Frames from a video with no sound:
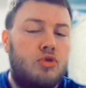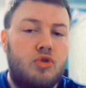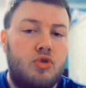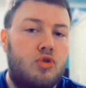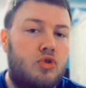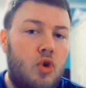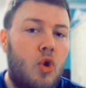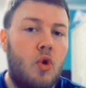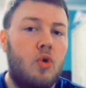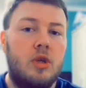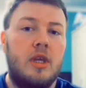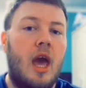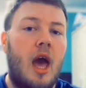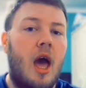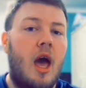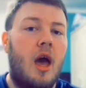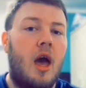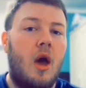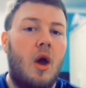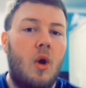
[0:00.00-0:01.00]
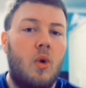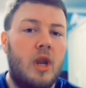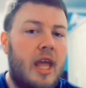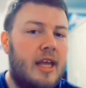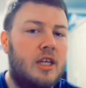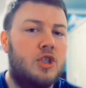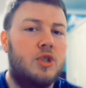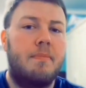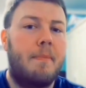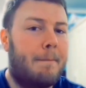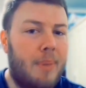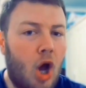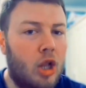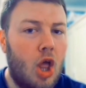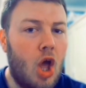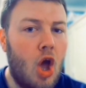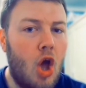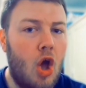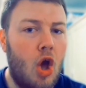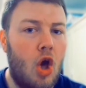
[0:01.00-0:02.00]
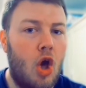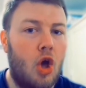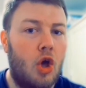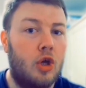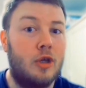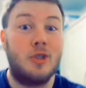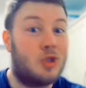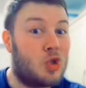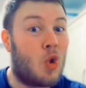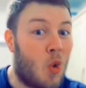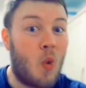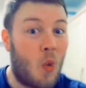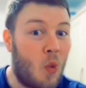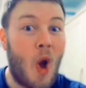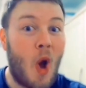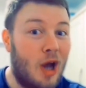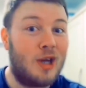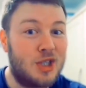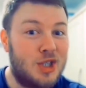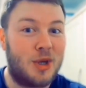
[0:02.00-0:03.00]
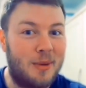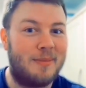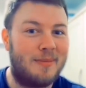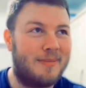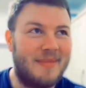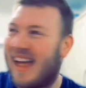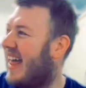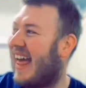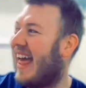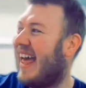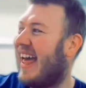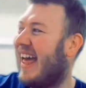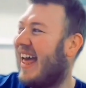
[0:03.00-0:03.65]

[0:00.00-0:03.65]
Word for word: who took out his bollocks to wash 'em.